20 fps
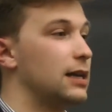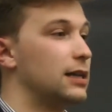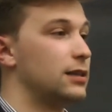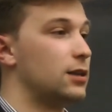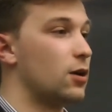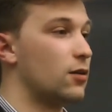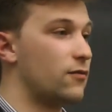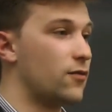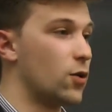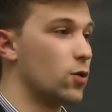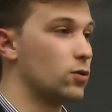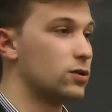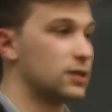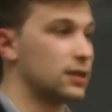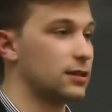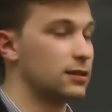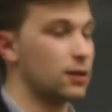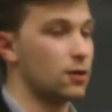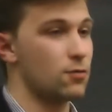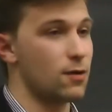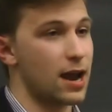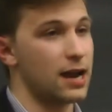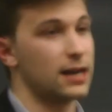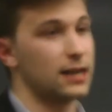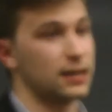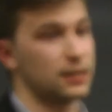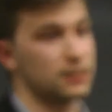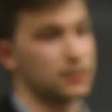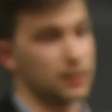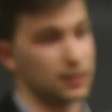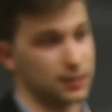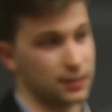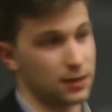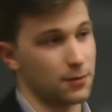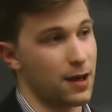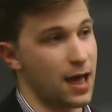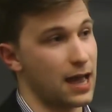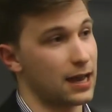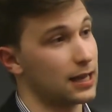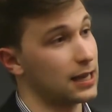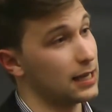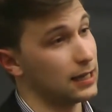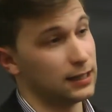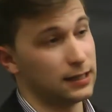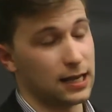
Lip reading: their votes and their ridings in Quebec,